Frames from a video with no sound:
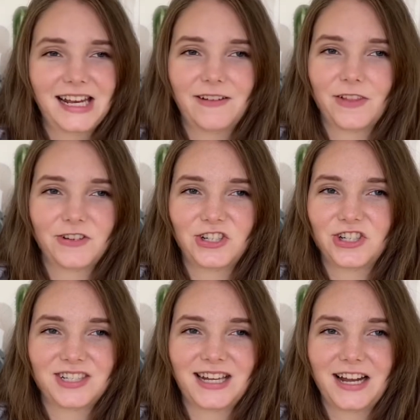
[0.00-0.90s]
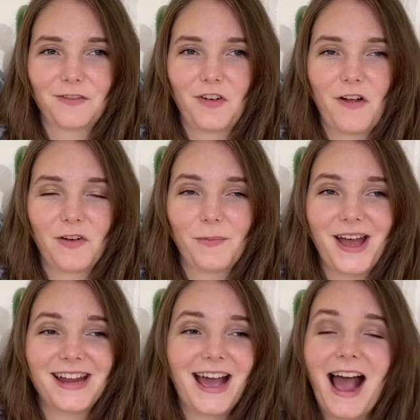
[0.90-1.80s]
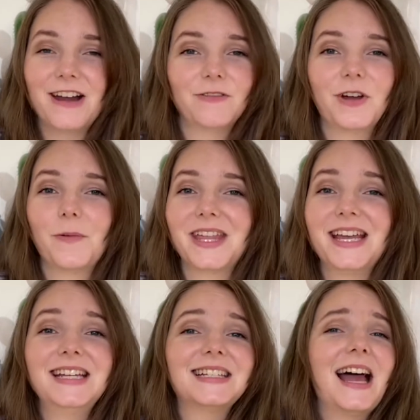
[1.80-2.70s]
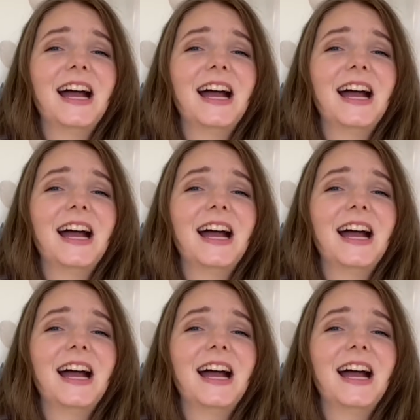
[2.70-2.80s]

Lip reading: even though she's just sitting in front of her bed. I don't know what it is.